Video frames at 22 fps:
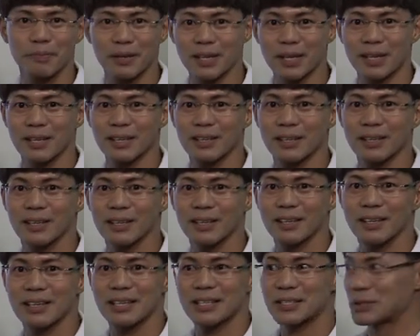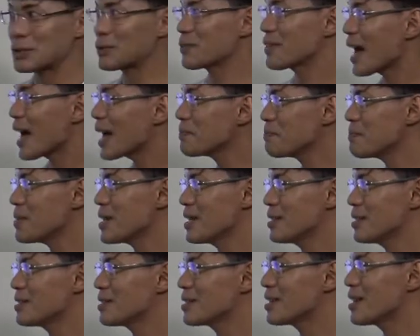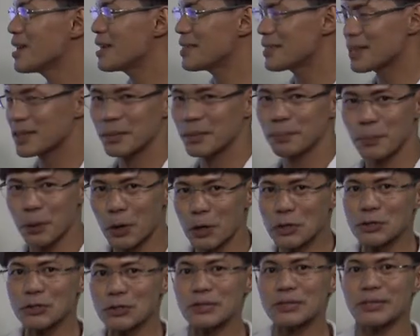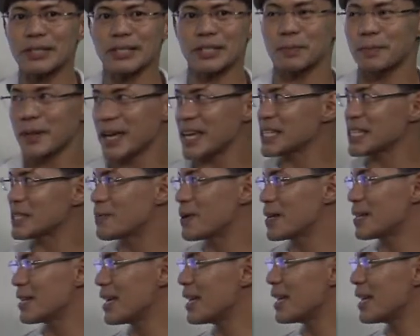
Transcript: B. So that means that the person's displacement